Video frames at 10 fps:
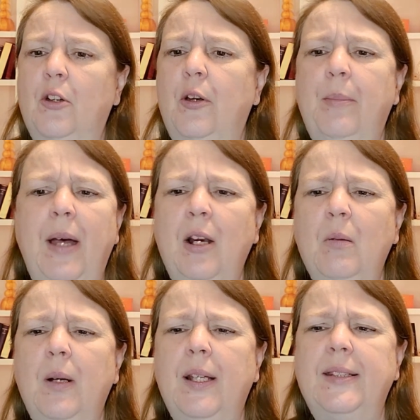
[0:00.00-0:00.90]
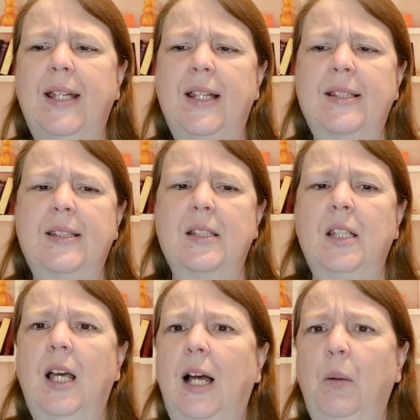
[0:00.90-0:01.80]
No matter what it takes,
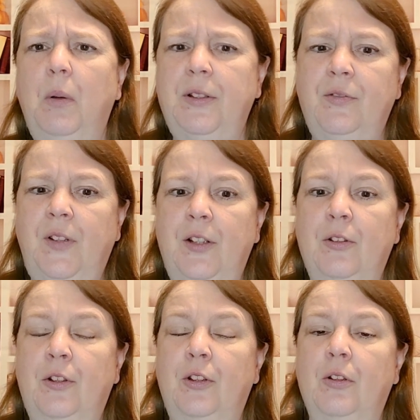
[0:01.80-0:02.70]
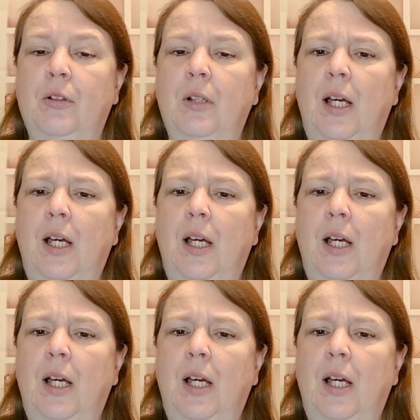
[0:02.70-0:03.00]
I want to find her cure.